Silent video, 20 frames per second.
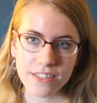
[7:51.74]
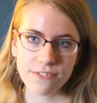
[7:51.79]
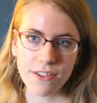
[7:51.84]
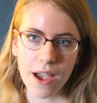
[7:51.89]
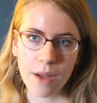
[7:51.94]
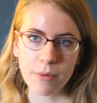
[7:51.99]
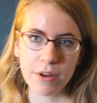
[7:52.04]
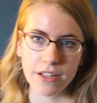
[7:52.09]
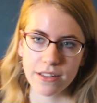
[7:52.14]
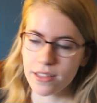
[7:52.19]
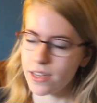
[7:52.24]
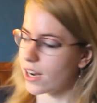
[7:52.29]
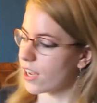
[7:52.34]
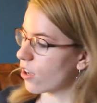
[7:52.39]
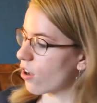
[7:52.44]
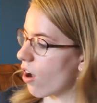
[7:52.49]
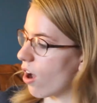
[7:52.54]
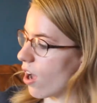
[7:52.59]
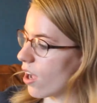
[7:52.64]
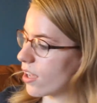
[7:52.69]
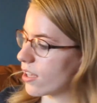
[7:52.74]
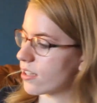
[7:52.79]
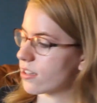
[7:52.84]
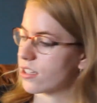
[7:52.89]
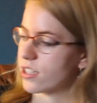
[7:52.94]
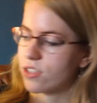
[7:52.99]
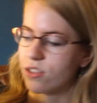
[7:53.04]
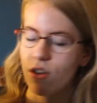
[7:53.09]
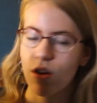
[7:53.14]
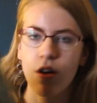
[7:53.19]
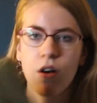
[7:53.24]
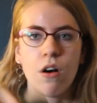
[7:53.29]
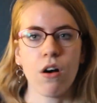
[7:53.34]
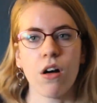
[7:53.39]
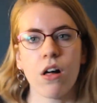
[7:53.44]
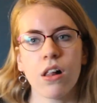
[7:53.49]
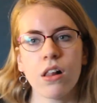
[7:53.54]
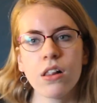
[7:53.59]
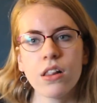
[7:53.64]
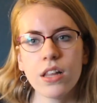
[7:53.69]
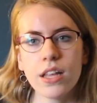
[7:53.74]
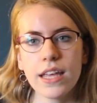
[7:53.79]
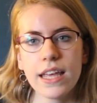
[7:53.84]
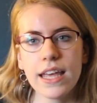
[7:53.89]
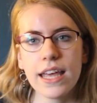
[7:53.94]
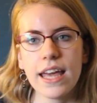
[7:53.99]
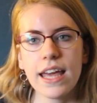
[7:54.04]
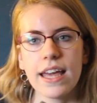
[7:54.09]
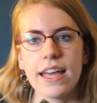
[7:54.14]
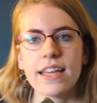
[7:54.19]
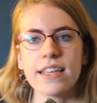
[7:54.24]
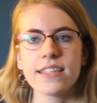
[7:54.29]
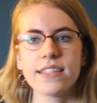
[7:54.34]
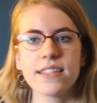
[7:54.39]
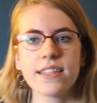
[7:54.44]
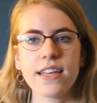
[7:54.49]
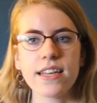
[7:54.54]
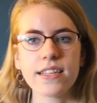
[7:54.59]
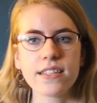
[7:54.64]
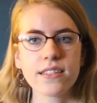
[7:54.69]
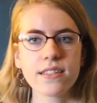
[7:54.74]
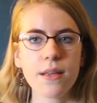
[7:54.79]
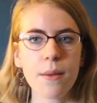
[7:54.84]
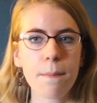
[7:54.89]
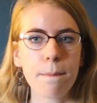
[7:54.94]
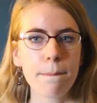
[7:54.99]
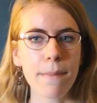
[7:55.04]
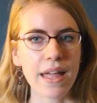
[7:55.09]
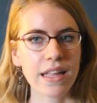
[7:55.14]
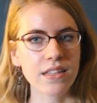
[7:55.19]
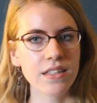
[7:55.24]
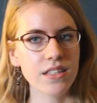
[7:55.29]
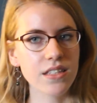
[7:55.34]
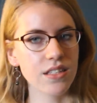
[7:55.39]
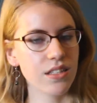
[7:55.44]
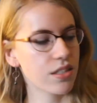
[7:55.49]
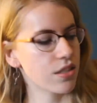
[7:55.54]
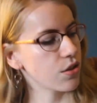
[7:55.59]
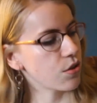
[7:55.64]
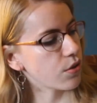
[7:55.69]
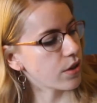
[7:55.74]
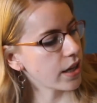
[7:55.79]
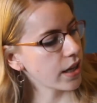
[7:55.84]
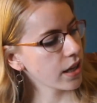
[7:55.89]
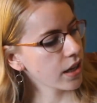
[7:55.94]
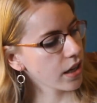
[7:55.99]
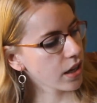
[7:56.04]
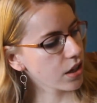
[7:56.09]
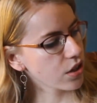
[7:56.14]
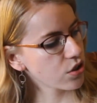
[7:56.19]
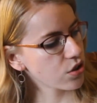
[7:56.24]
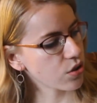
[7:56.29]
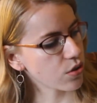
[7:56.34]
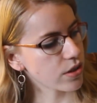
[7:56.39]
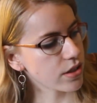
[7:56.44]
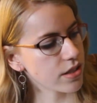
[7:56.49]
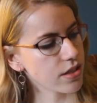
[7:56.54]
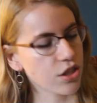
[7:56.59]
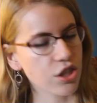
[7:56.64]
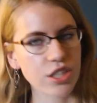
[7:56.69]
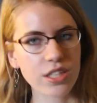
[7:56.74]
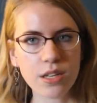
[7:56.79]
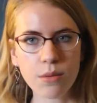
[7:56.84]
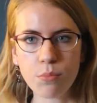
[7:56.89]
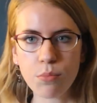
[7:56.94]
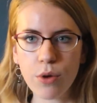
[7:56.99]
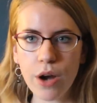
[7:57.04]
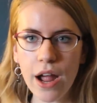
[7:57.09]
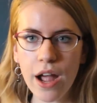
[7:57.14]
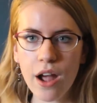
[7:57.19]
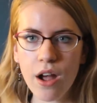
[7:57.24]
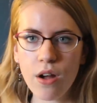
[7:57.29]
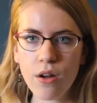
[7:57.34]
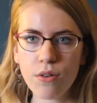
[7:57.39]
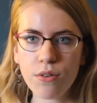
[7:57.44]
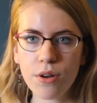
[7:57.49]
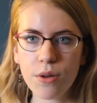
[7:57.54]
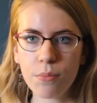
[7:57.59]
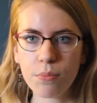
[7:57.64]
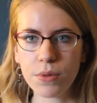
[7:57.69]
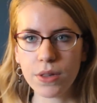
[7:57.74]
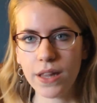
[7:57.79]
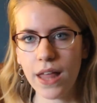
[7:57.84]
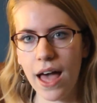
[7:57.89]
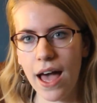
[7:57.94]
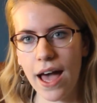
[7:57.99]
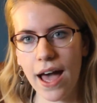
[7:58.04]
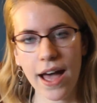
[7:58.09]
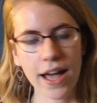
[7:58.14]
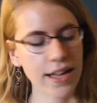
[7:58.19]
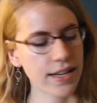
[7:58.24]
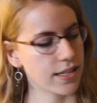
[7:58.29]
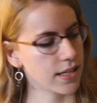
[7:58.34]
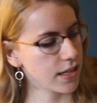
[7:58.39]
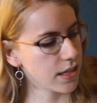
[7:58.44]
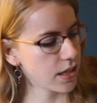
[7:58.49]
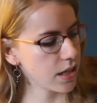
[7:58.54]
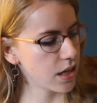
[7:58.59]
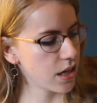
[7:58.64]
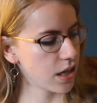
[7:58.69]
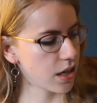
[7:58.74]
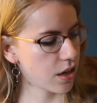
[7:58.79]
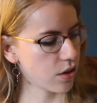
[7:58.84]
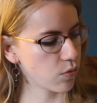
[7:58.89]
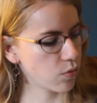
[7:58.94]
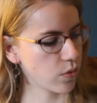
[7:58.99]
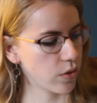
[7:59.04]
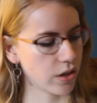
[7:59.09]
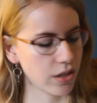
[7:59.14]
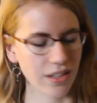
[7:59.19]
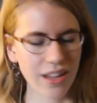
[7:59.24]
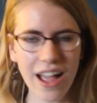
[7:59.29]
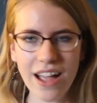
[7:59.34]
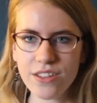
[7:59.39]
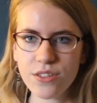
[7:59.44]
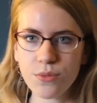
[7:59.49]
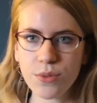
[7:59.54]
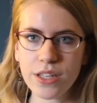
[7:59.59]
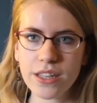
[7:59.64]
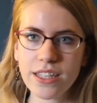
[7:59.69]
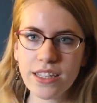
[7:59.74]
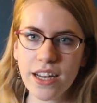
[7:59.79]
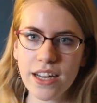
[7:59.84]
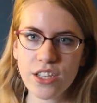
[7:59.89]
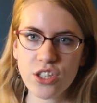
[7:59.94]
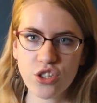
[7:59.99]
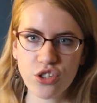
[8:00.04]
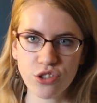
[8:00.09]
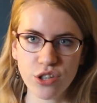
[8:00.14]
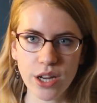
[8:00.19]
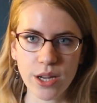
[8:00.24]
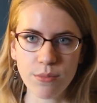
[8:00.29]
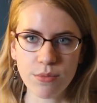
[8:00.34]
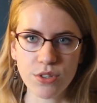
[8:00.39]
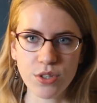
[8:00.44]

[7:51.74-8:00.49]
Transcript: fabric that I got in this haul is this men's suiting. So it's just a brown plaid. It has a really nice drape